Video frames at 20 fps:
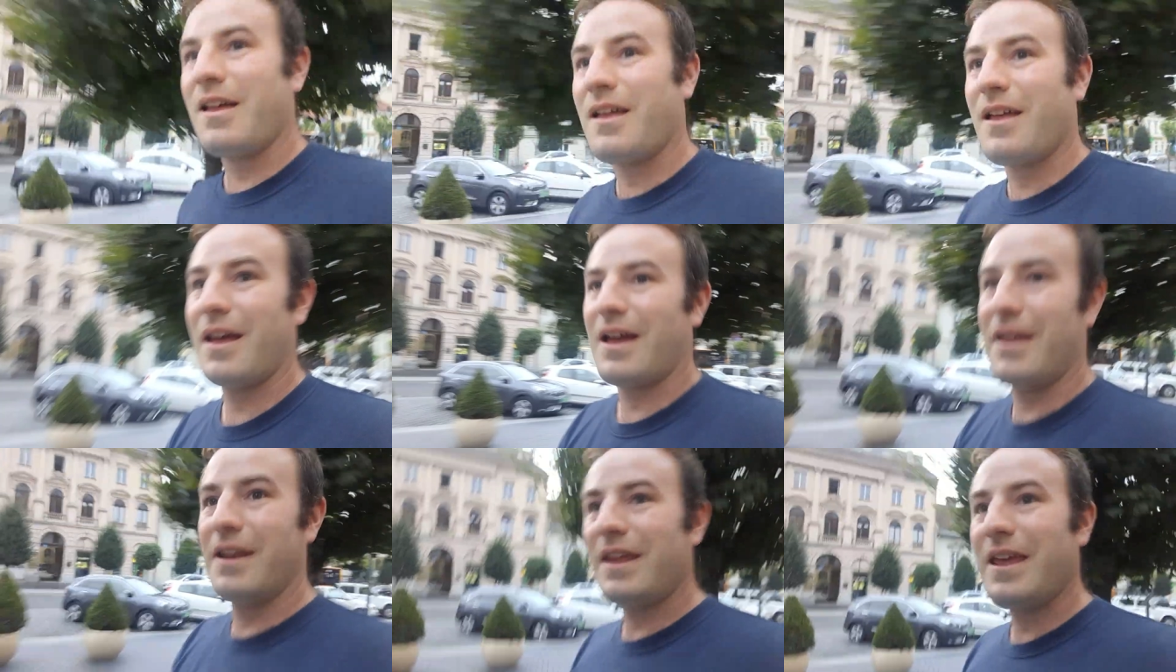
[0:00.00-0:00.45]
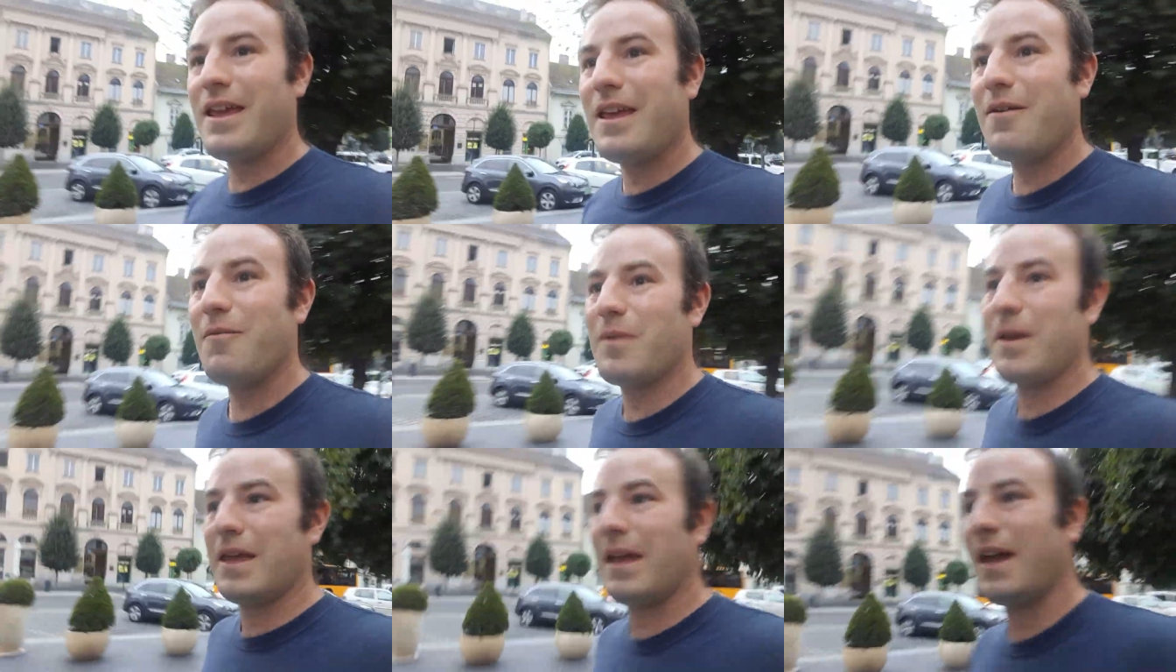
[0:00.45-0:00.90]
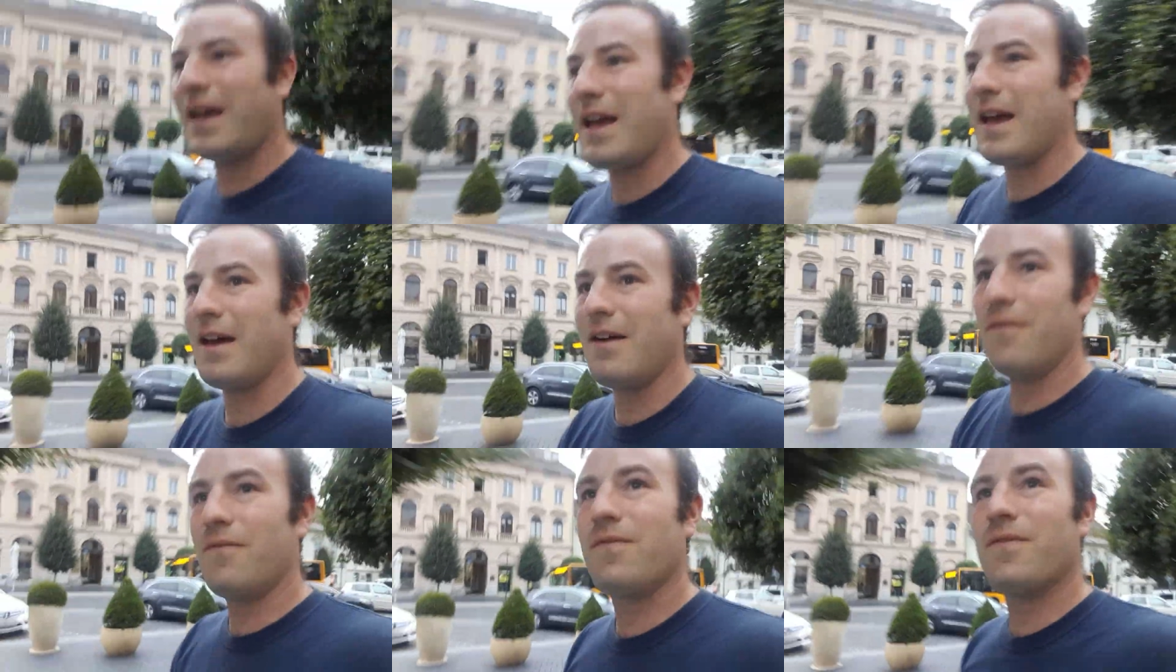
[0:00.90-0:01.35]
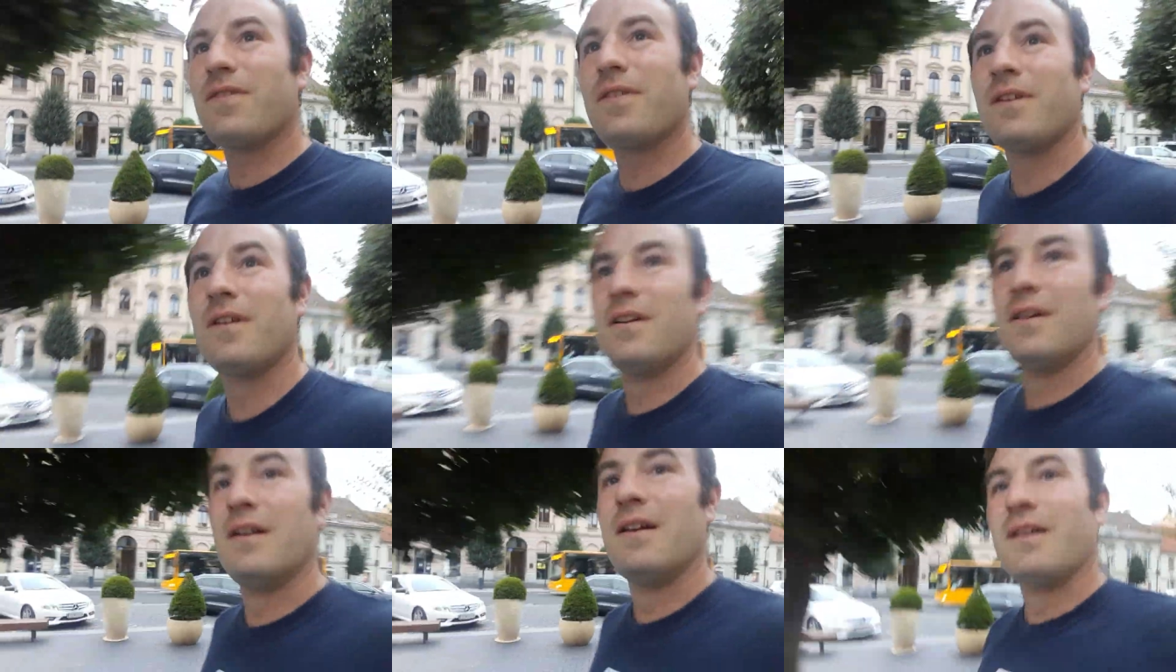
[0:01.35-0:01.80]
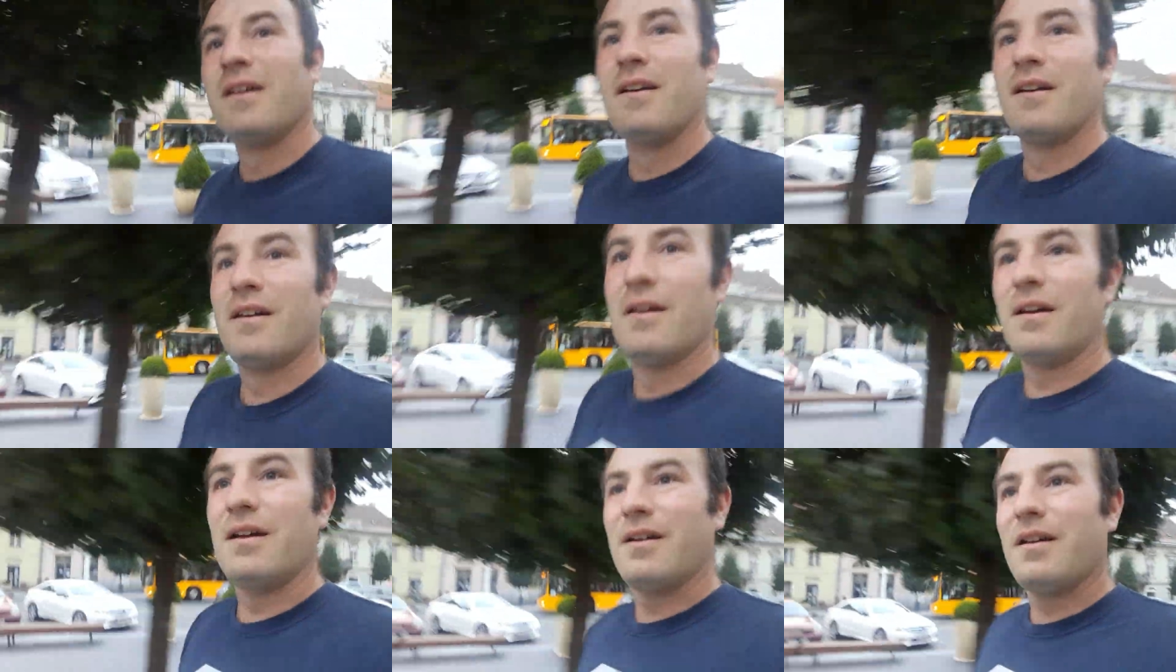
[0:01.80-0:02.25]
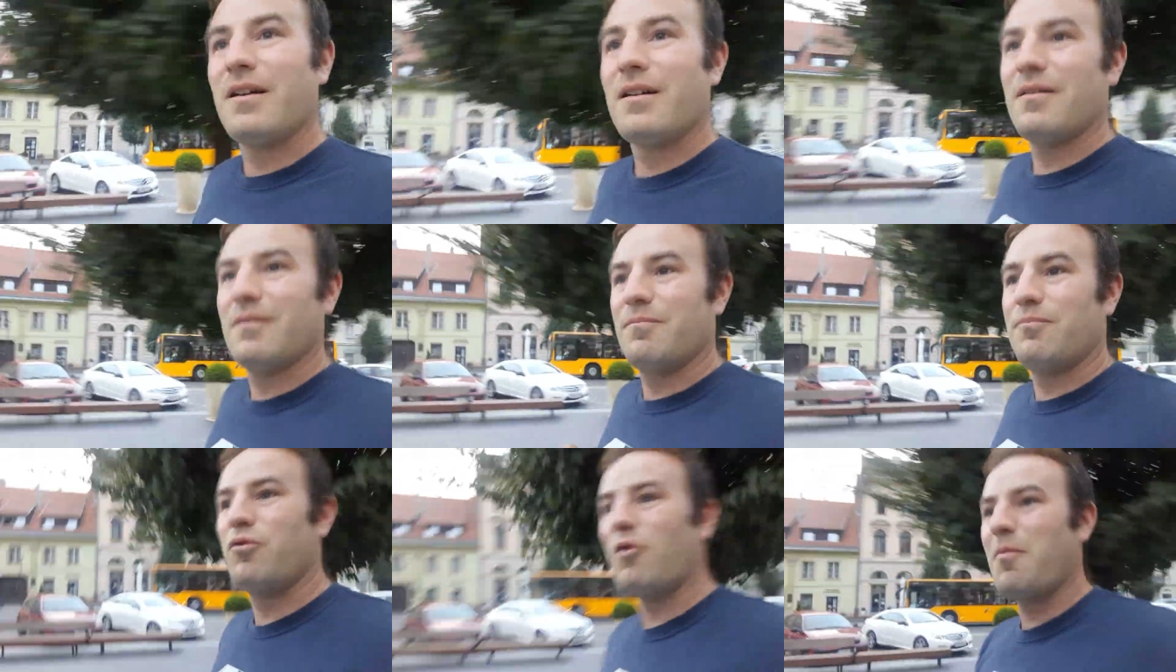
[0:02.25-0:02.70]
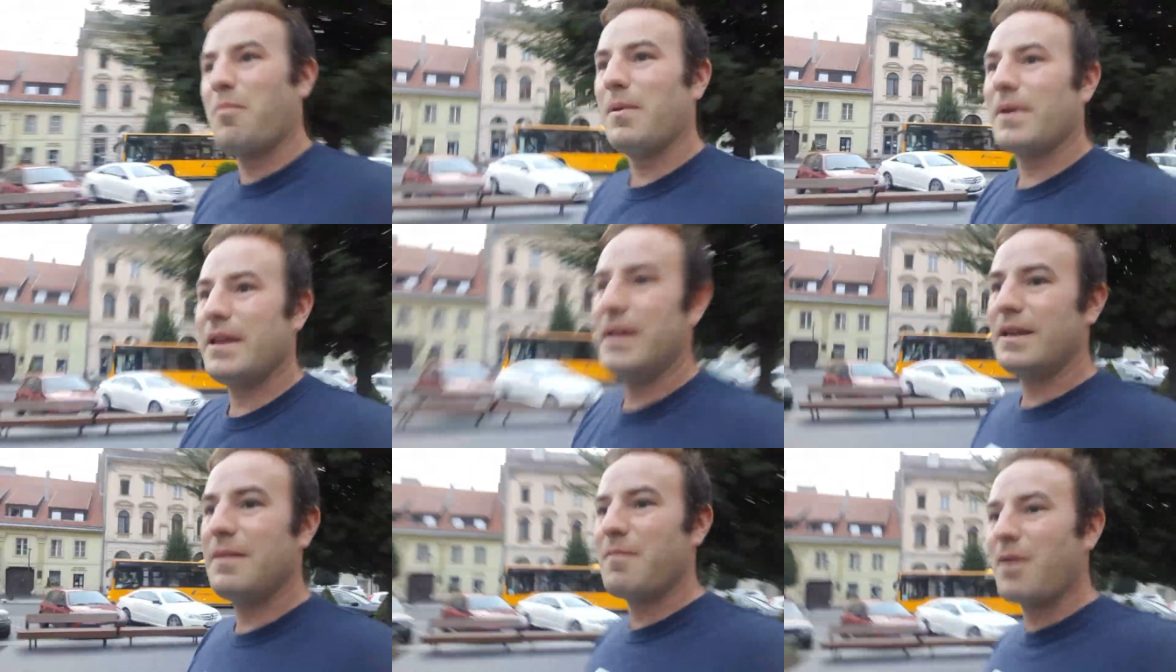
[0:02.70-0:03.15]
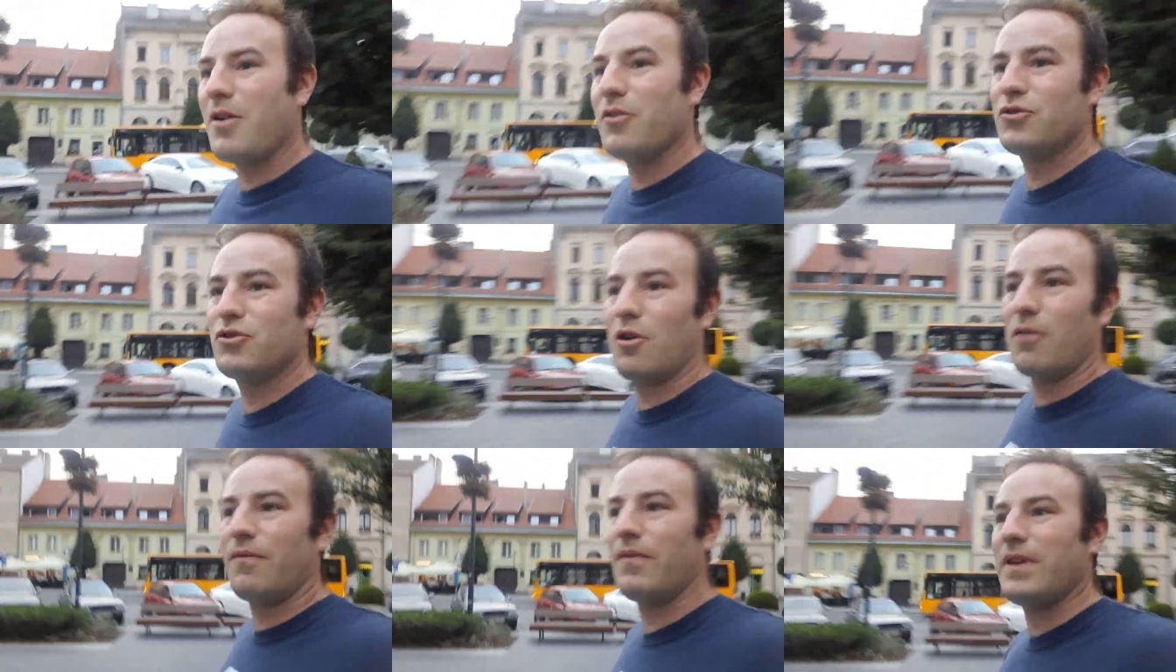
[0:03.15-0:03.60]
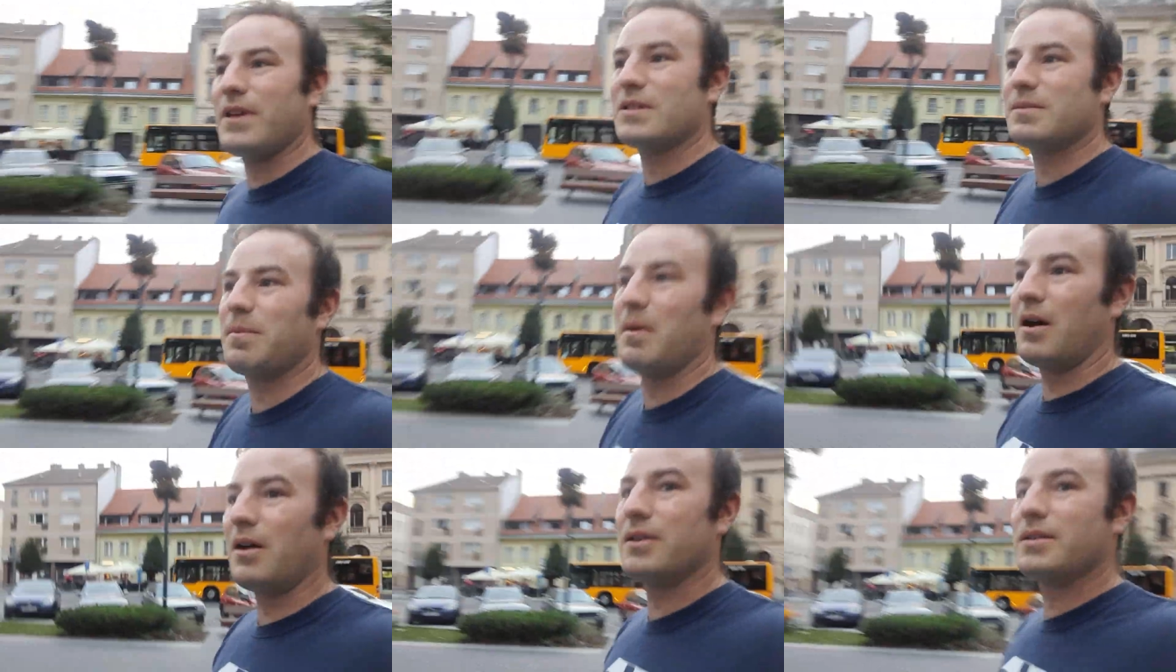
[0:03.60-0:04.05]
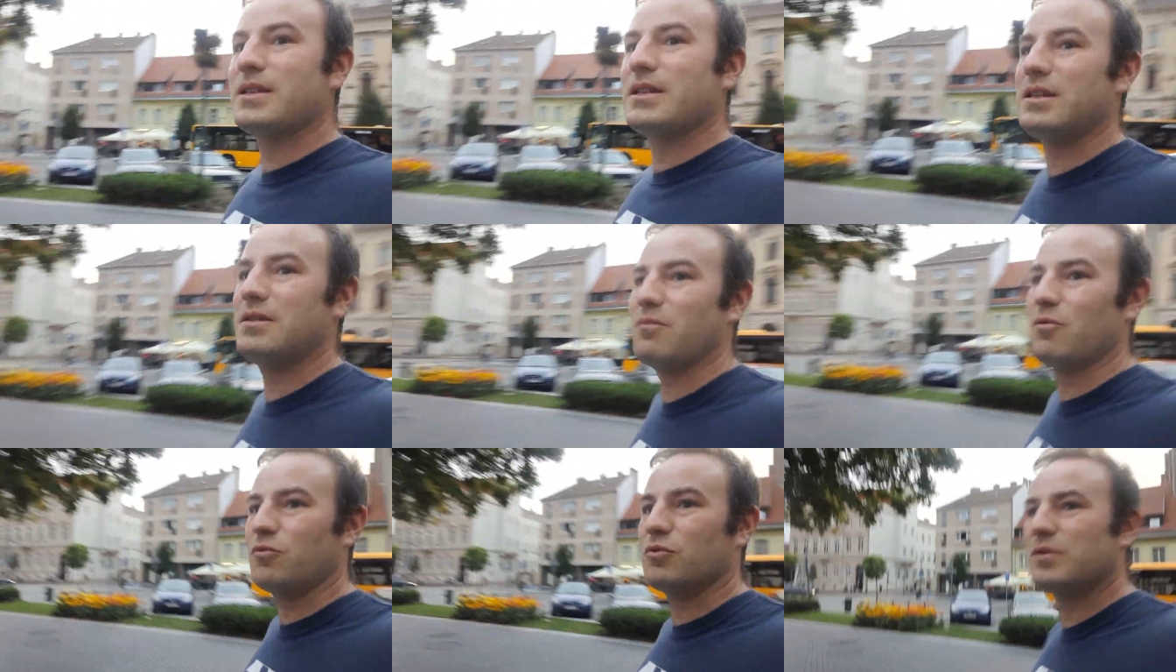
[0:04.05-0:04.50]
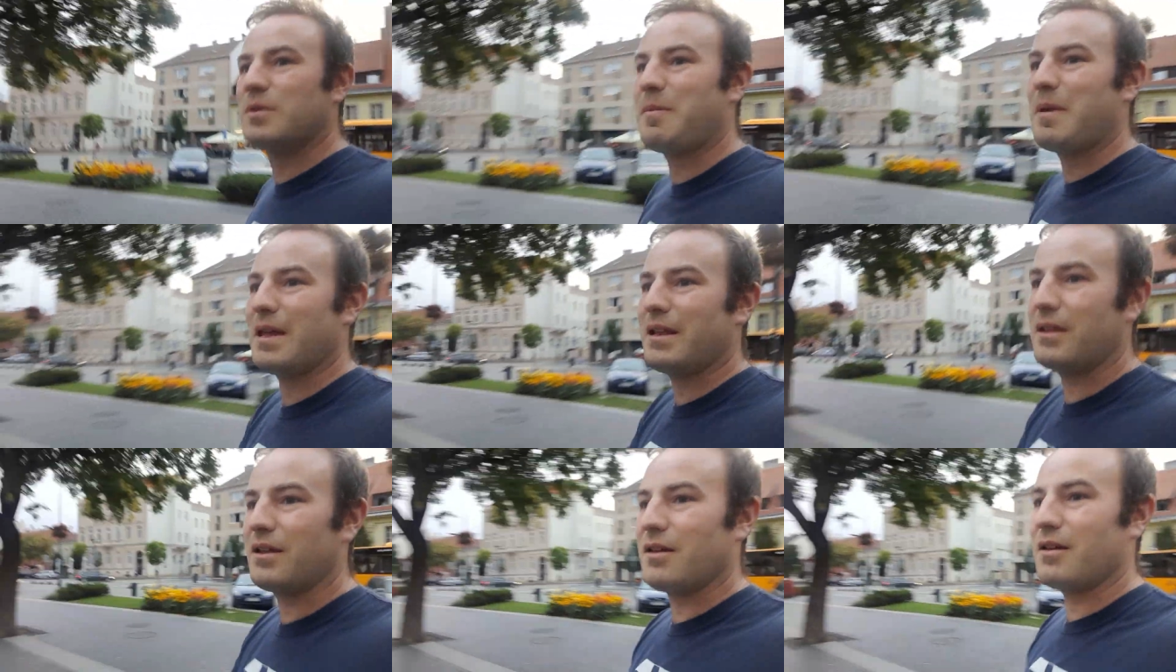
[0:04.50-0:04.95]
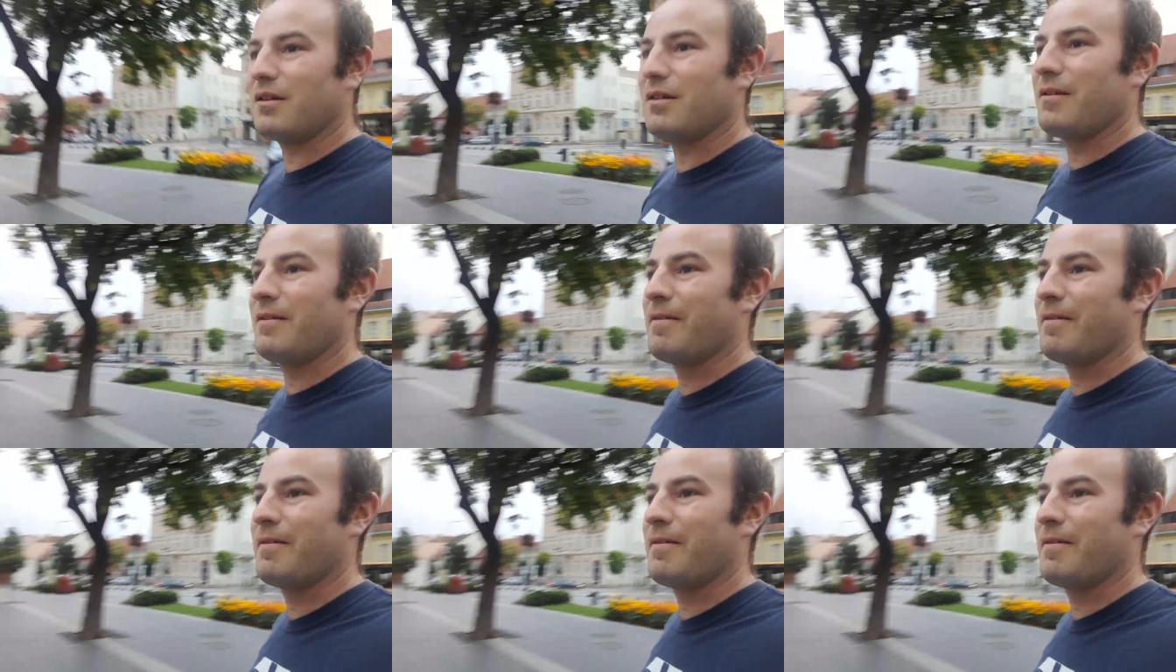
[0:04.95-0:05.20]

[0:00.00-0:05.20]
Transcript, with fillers: And here we have probably the most obvious part of city walls, the bit that